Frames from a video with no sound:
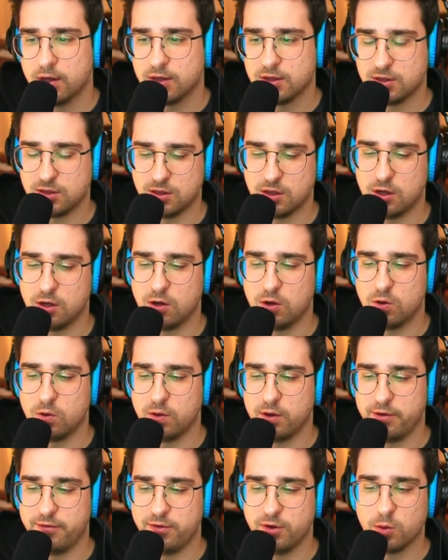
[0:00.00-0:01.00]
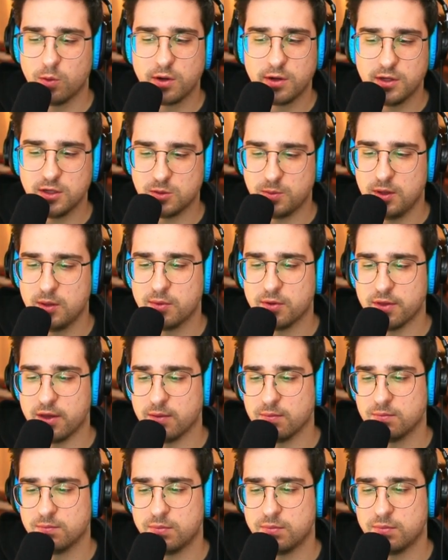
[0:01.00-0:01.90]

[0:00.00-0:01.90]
So if you're one of these people that